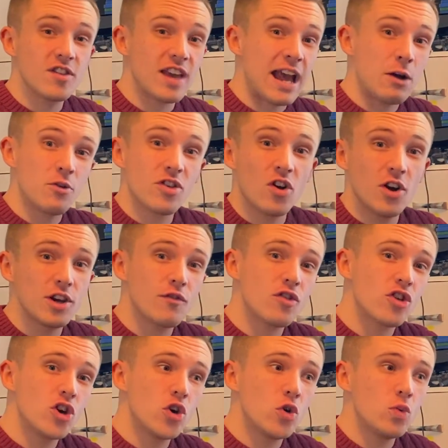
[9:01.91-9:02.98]
outside of
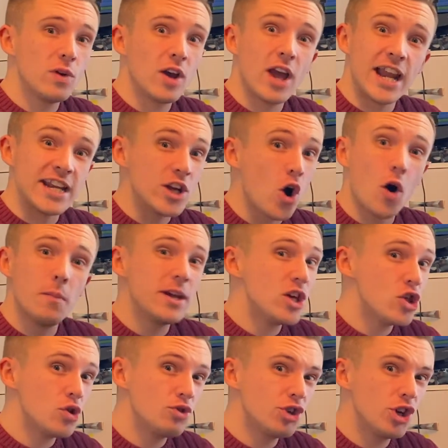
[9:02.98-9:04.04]
school, any hobbies
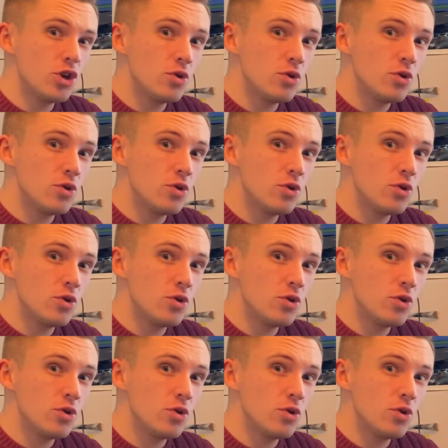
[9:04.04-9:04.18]
you do,